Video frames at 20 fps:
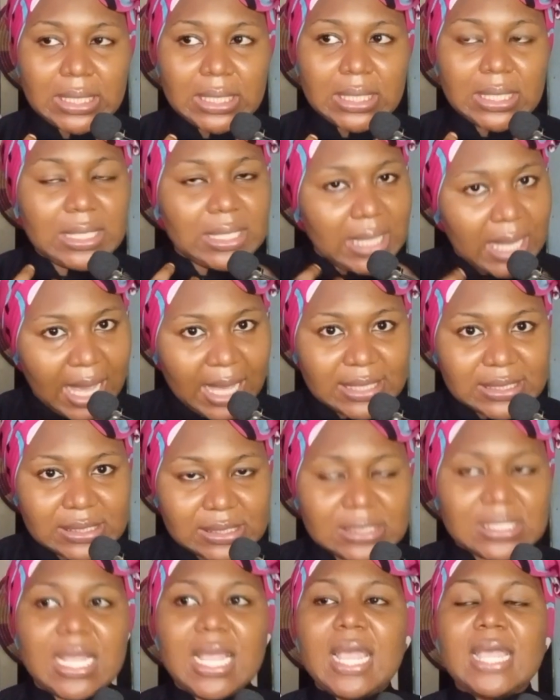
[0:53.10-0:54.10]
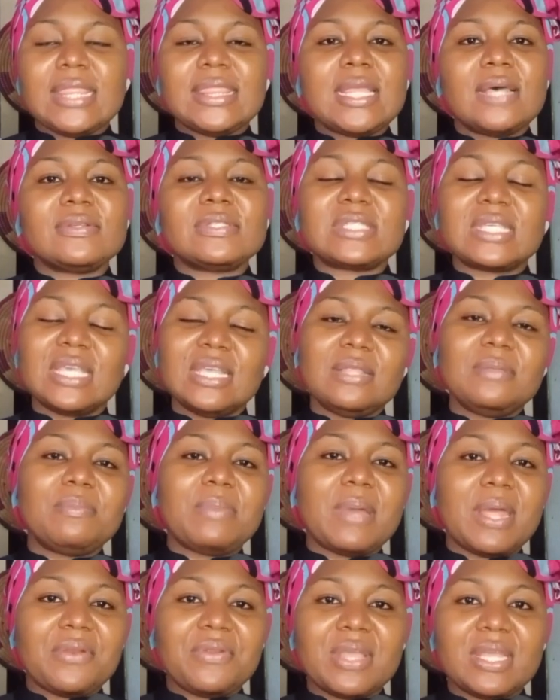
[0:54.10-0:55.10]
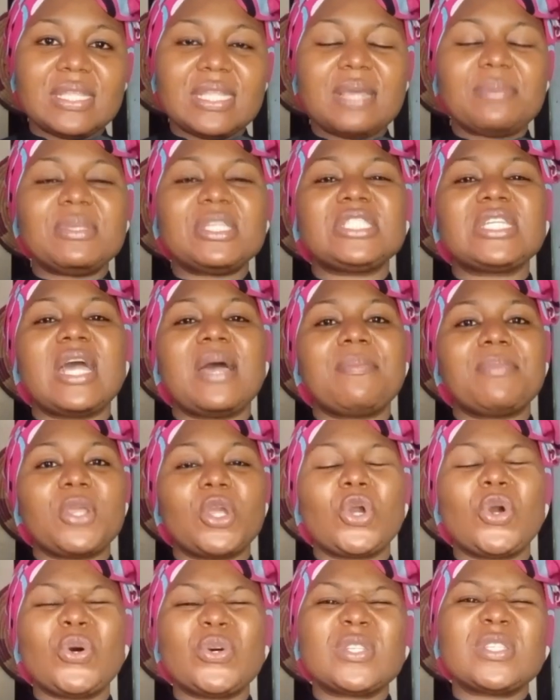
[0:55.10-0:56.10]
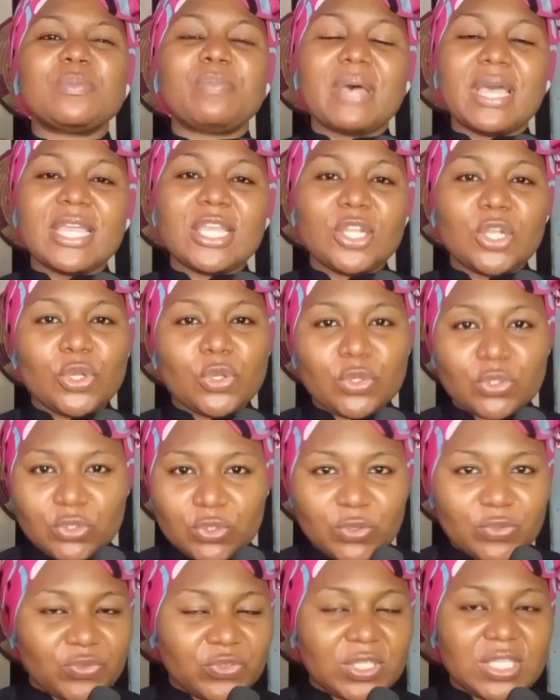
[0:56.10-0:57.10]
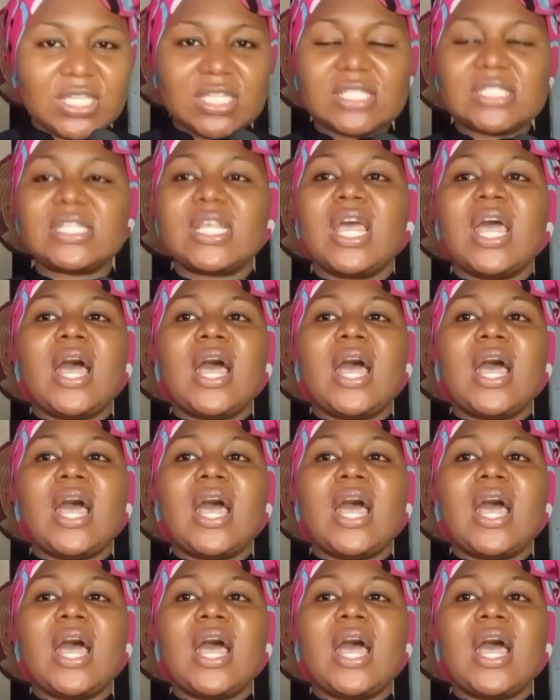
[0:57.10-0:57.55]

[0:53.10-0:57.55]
Yes. Now, skin barrier damage can be caused by a lot of things.